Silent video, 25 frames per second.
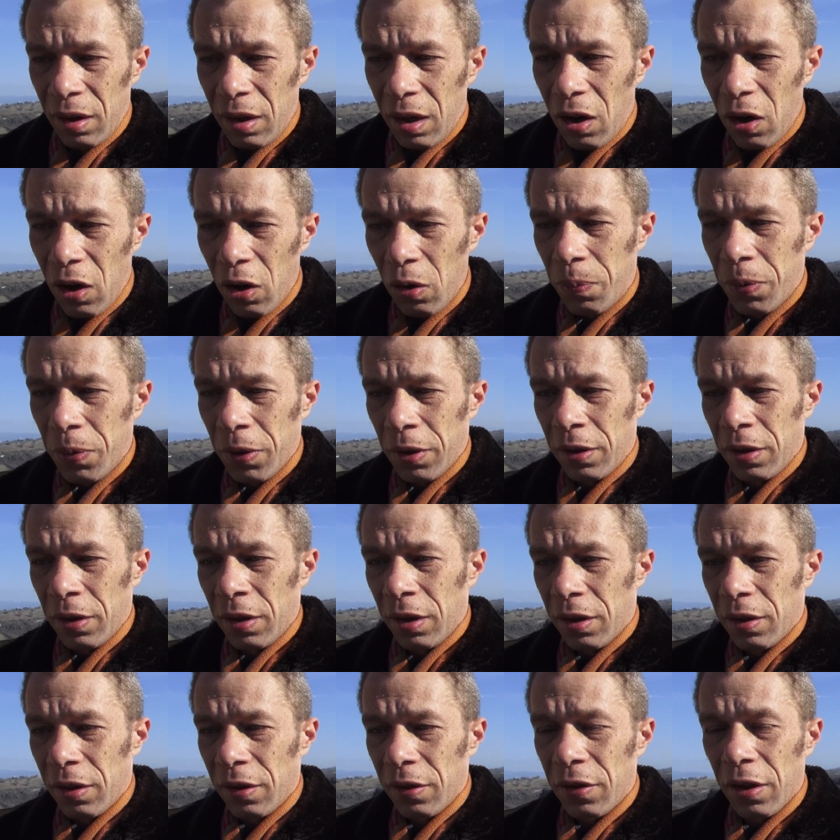open
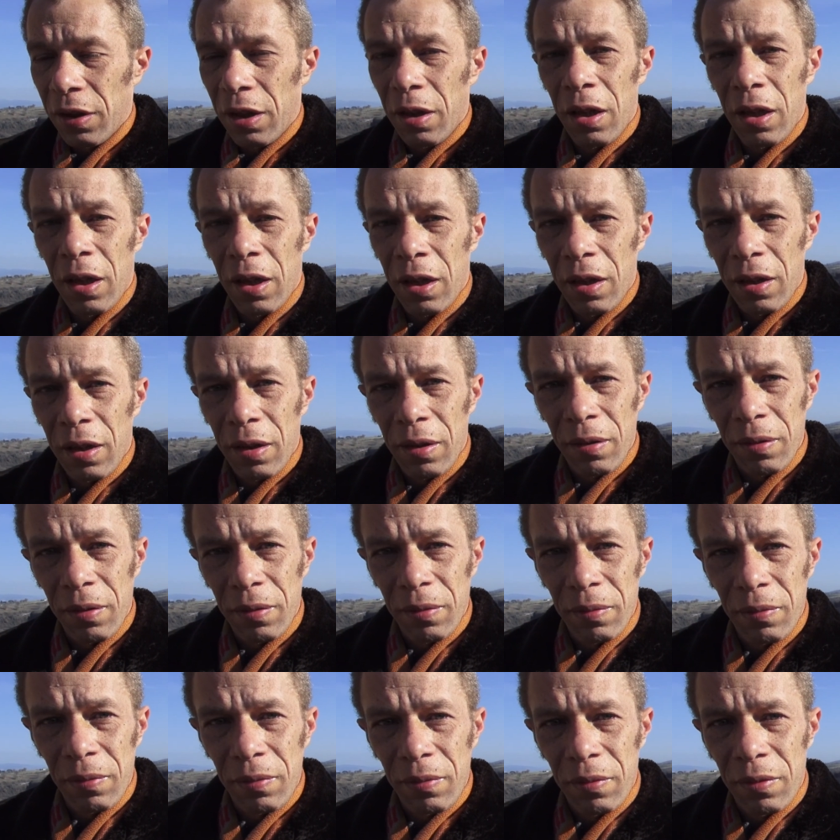to
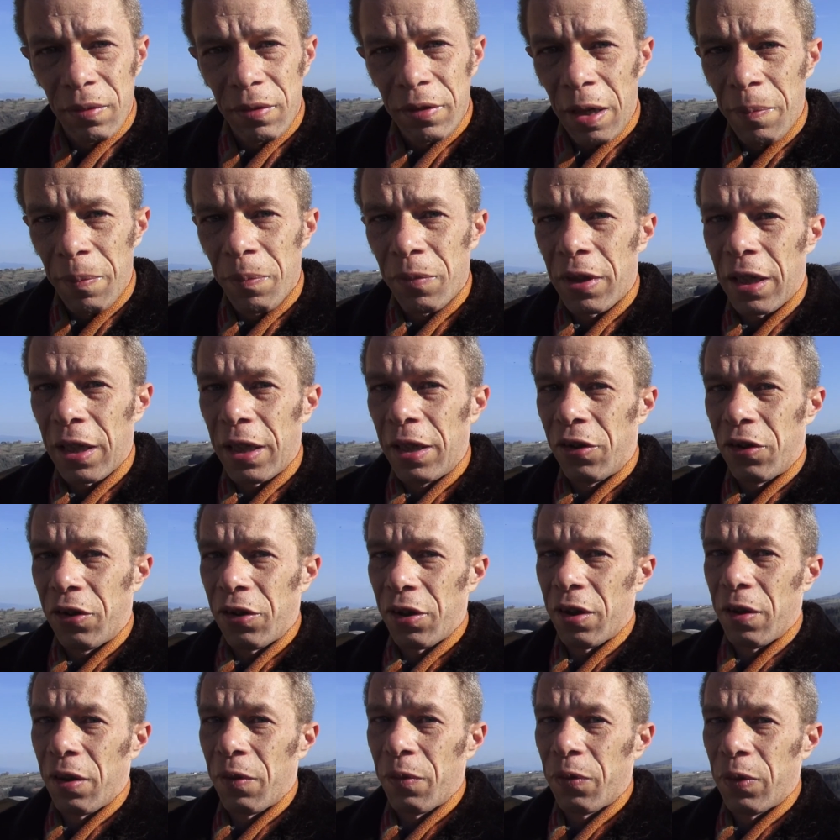the
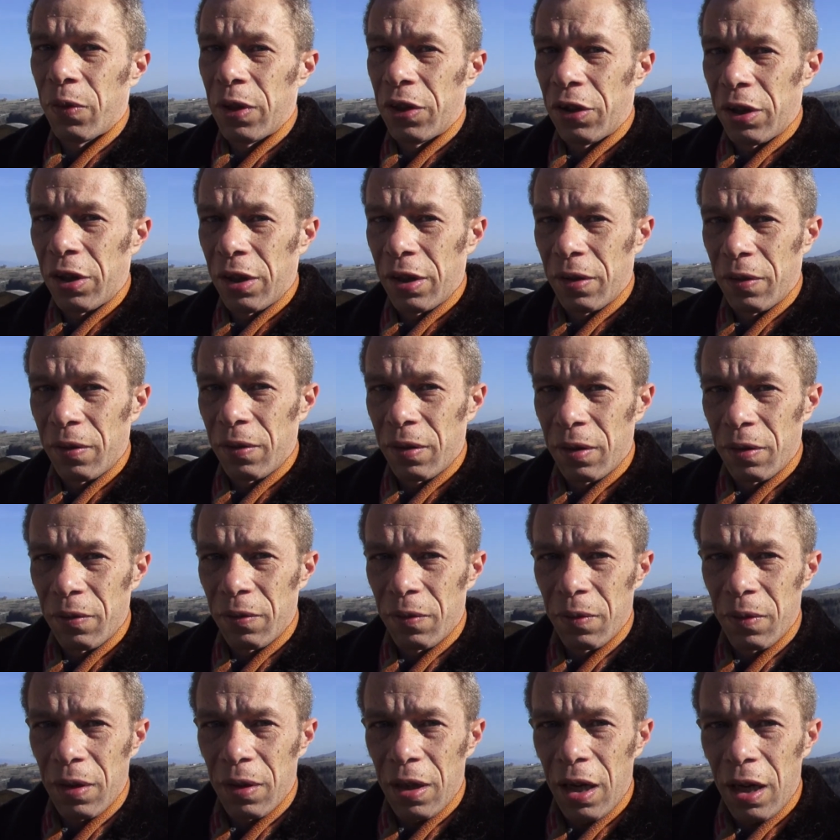temptation of wishing
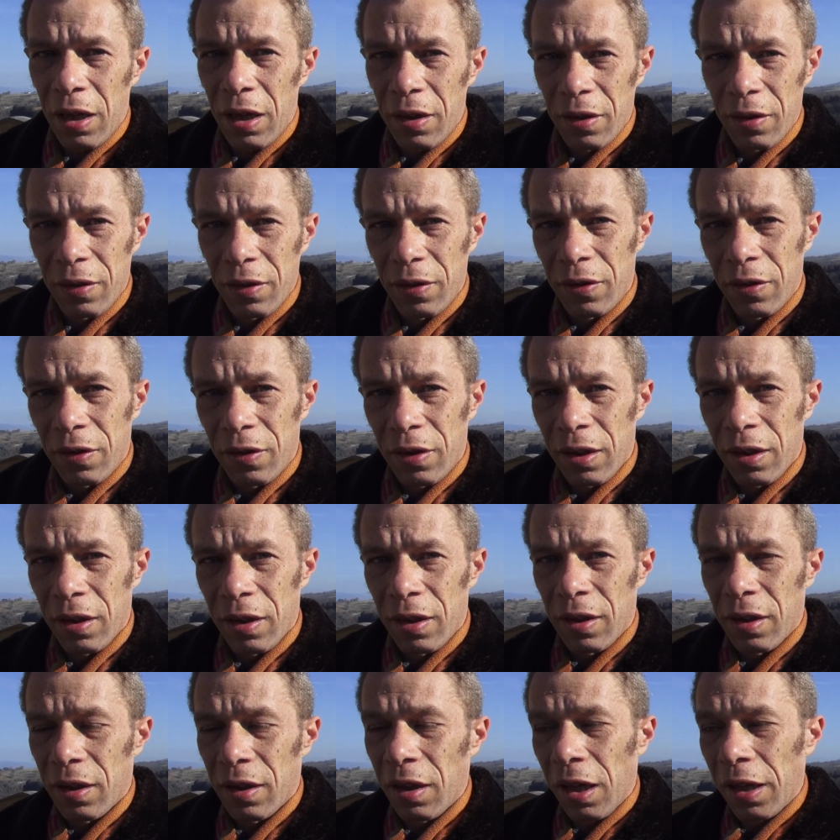others
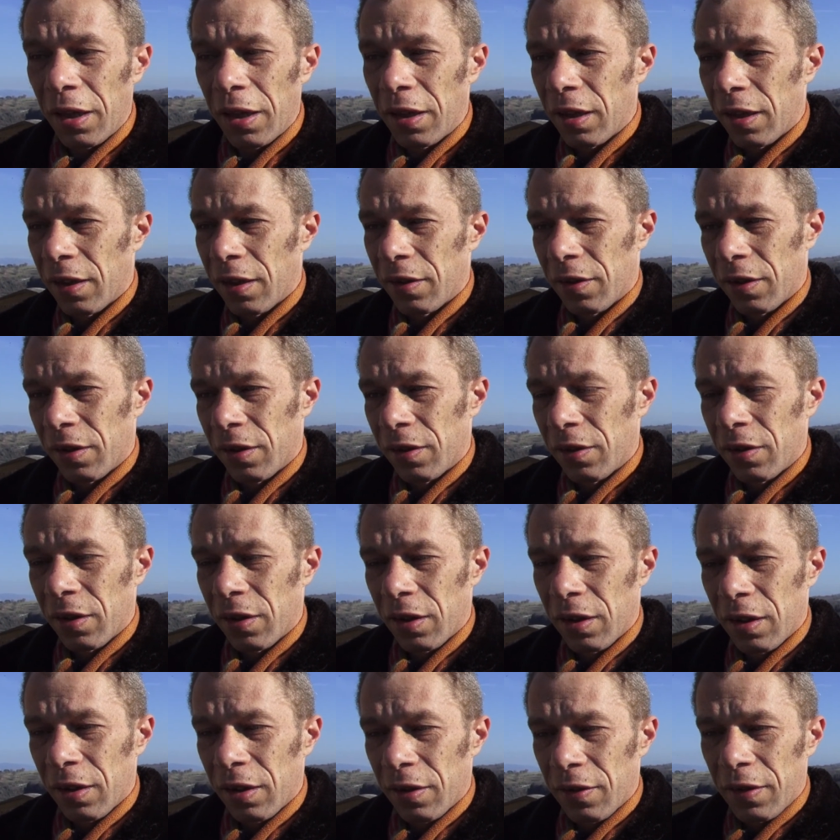to like us and
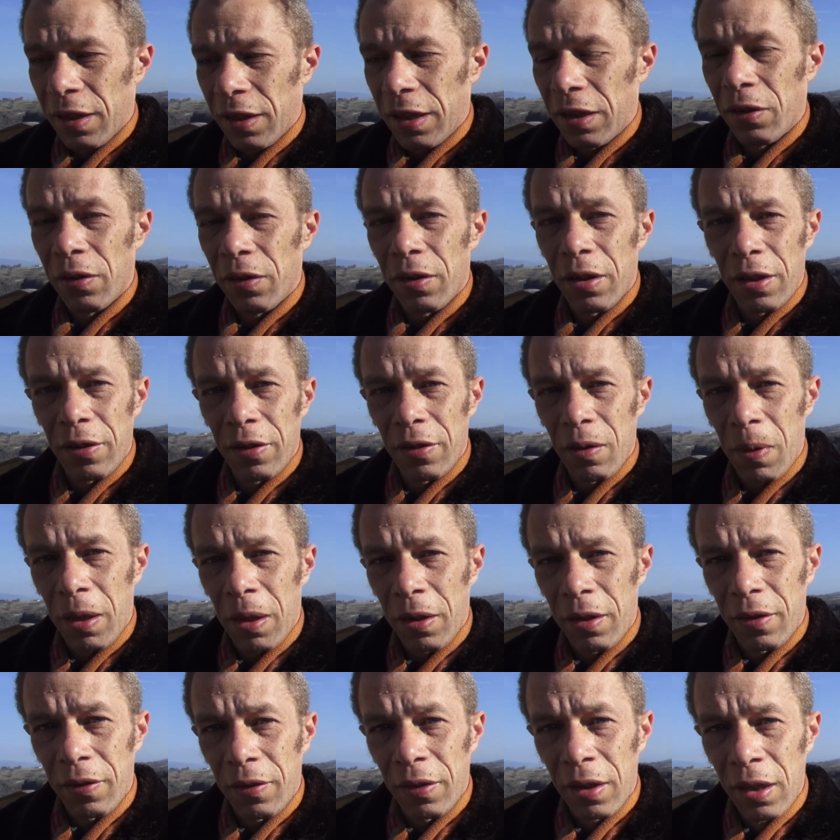to say good things
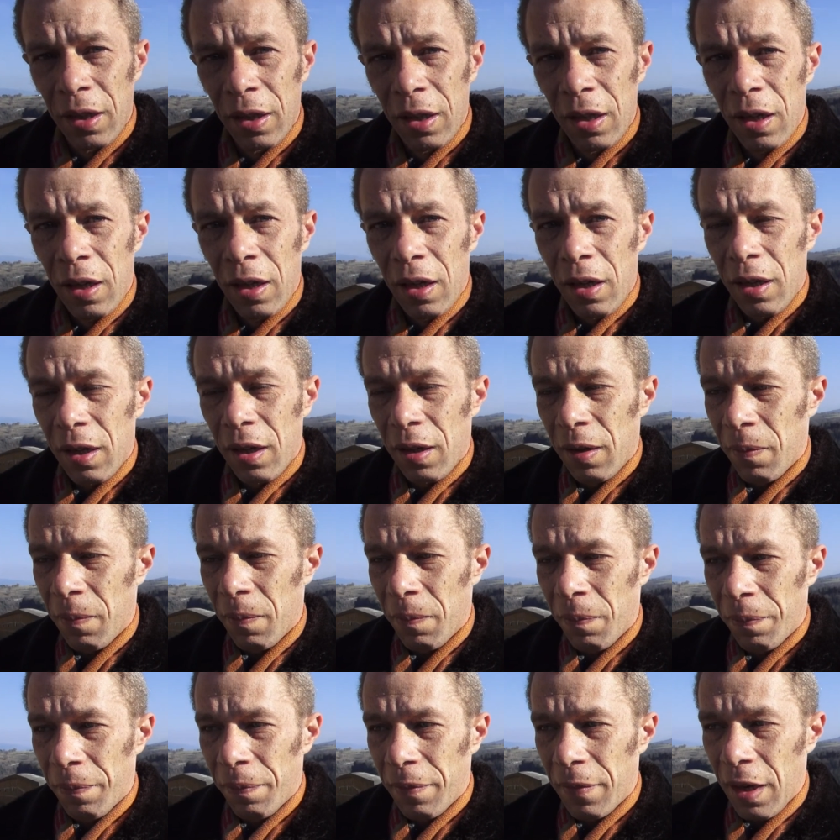about us.
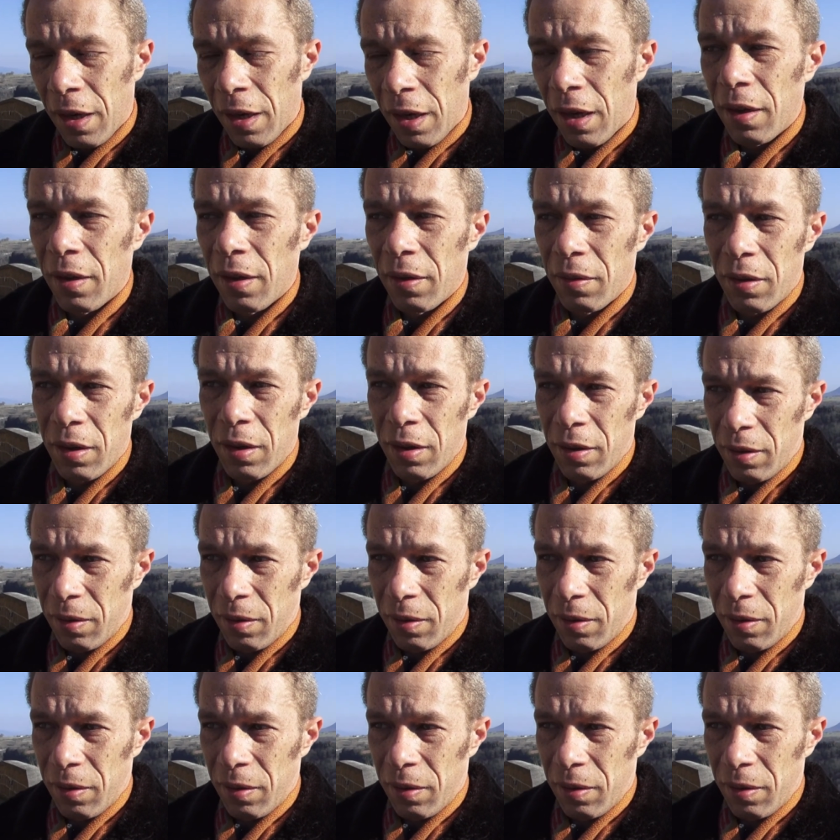And I think